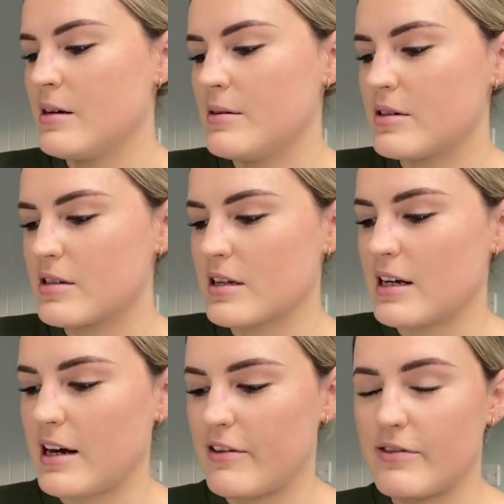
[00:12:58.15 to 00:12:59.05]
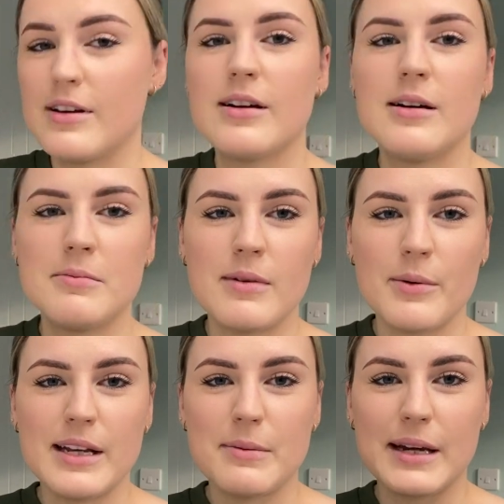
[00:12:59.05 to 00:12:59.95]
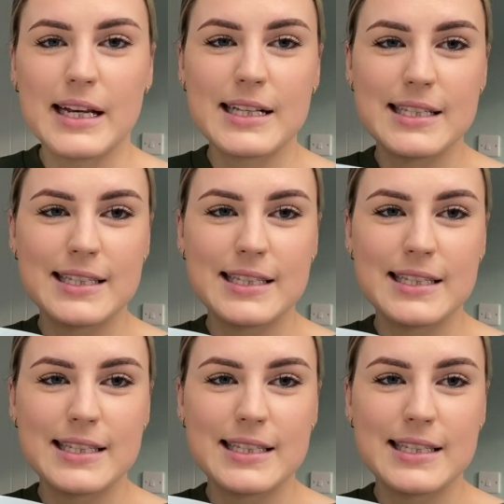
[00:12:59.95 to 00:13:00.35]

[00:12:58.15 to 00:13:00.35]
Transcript: We're just gonna have my weed mix